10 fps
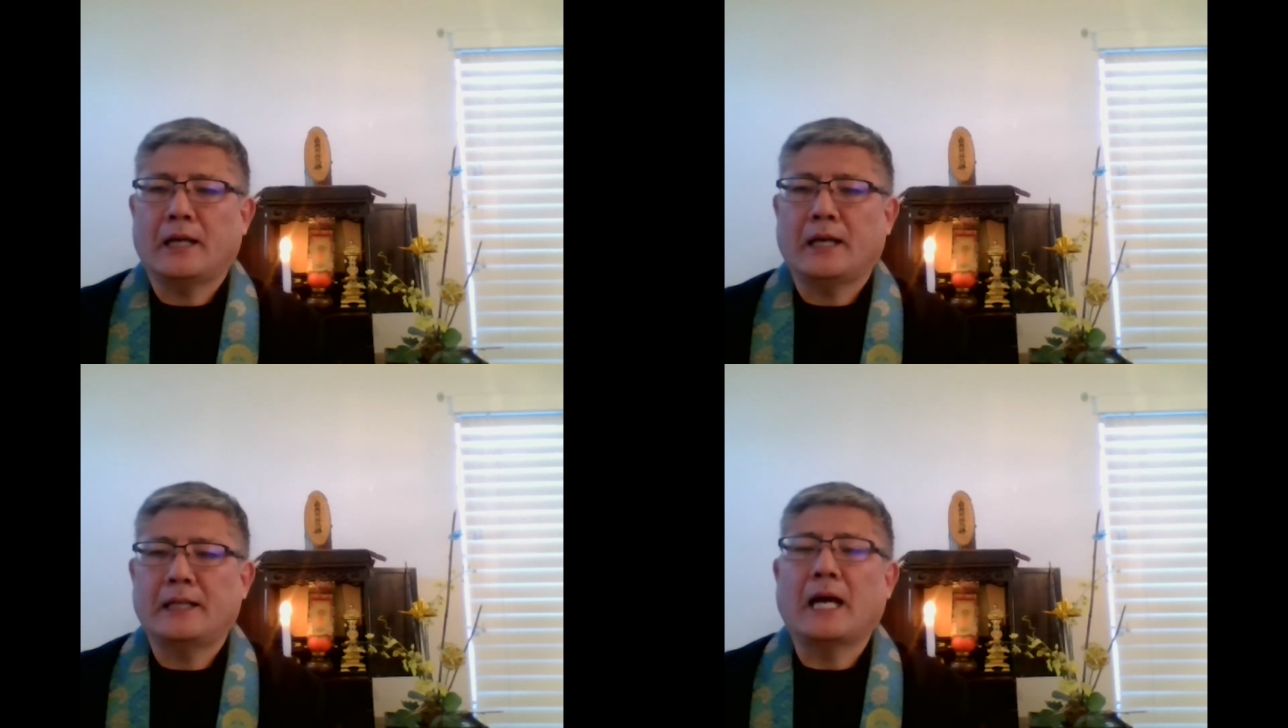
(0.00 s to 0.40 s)

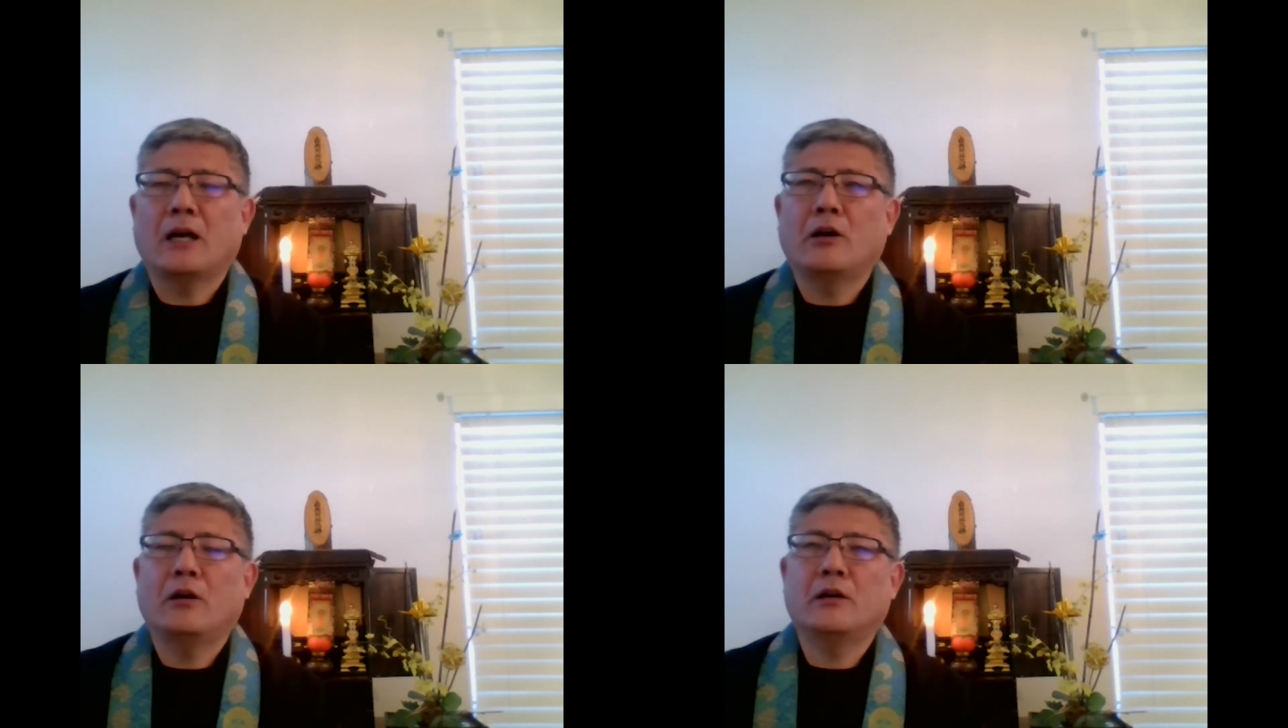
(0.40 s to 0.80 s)
and
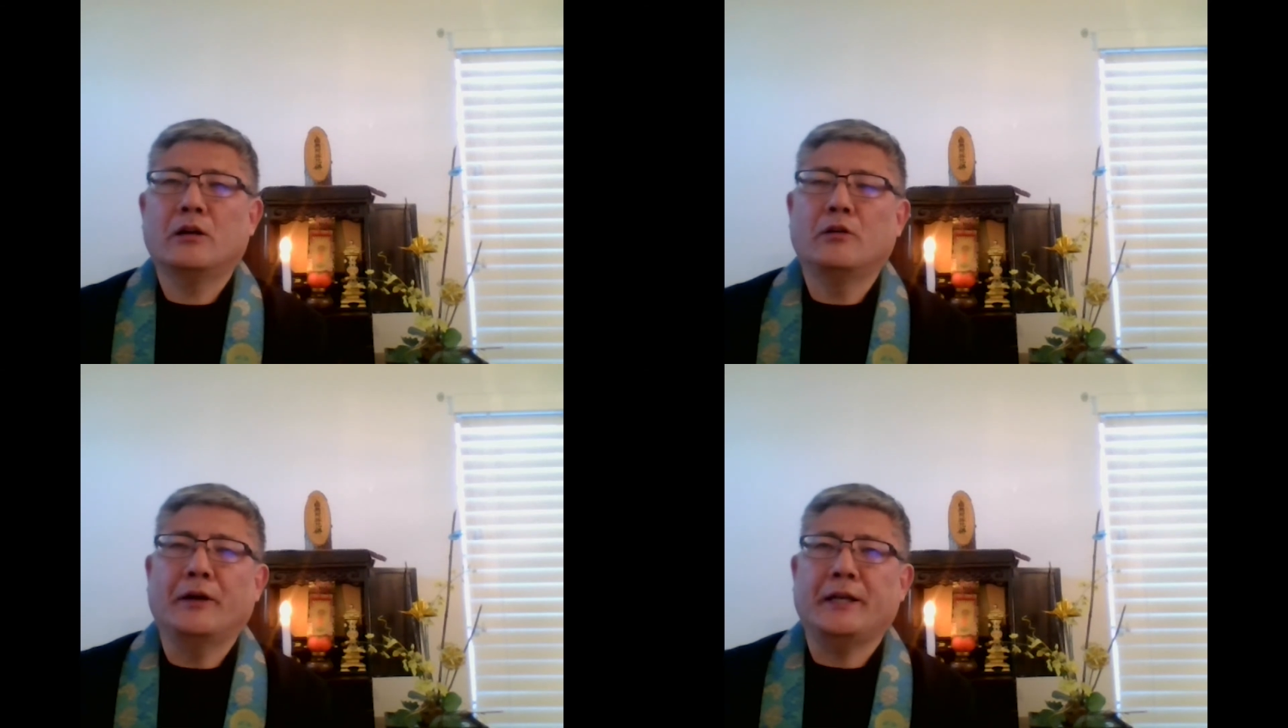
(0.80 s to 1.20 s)
not
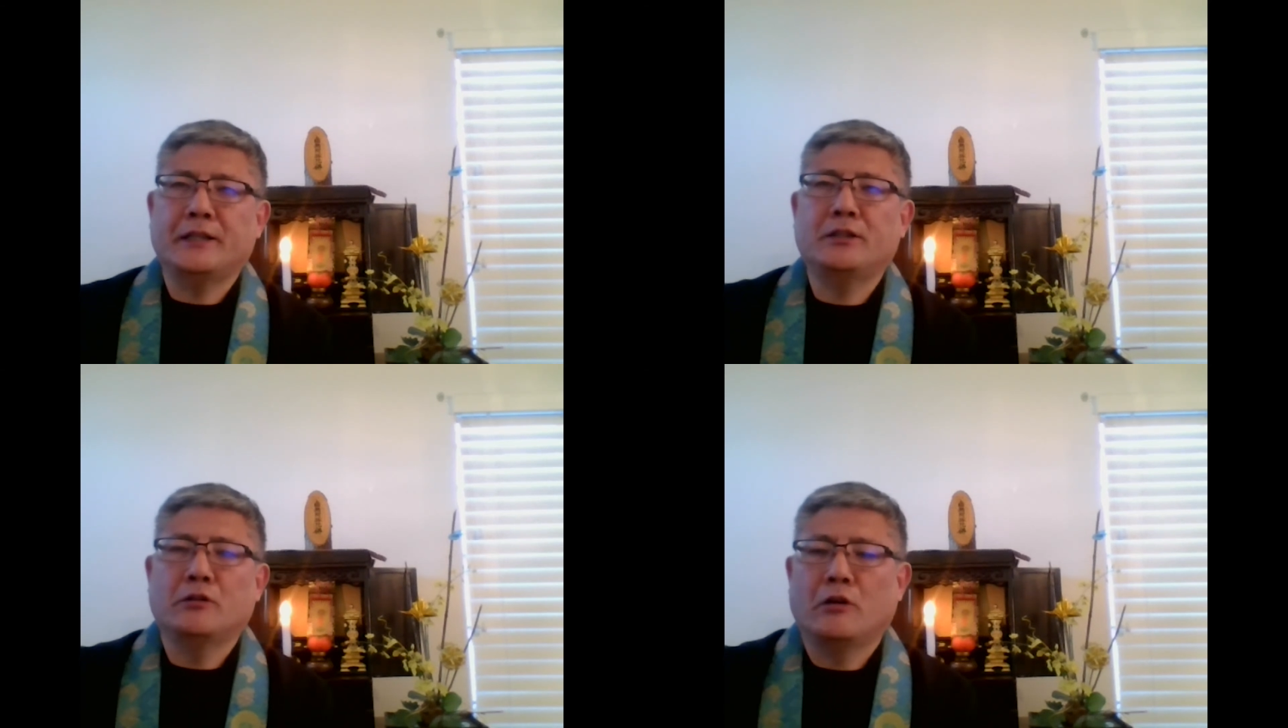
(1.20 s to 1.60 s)
going
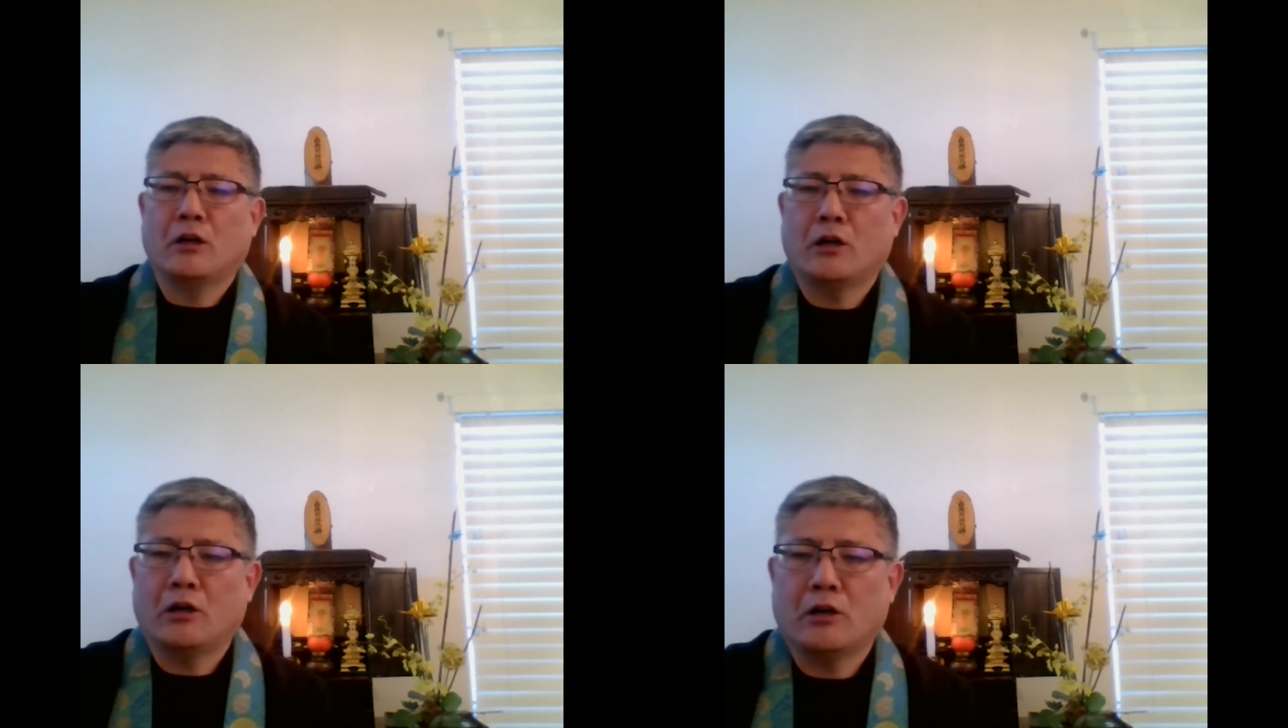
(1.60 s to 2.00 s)
into
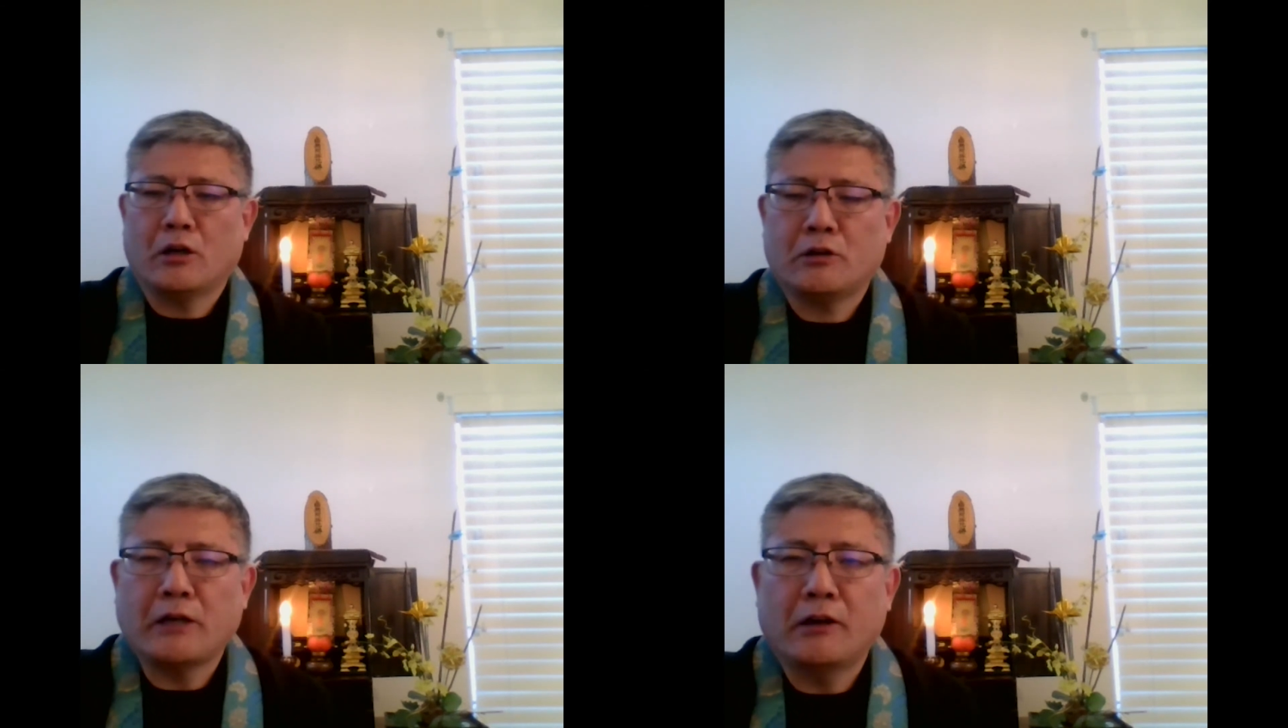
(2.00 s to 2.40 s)

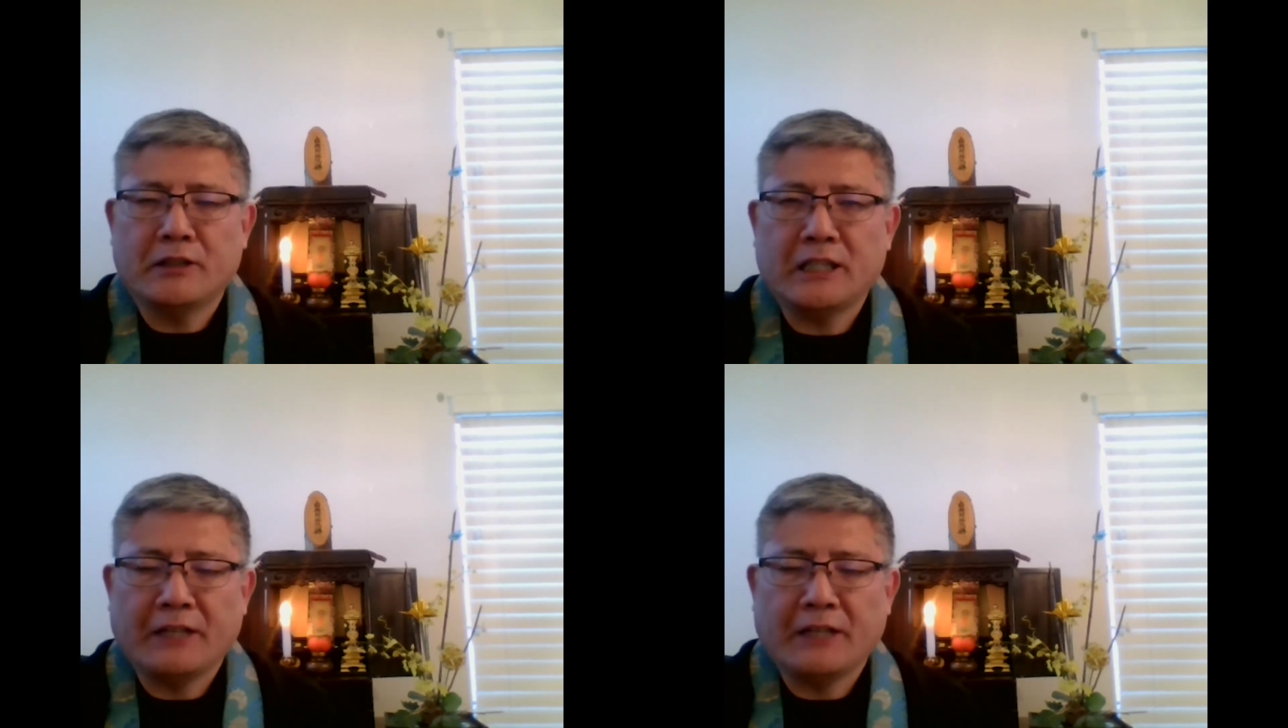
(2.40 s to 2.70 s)
crowded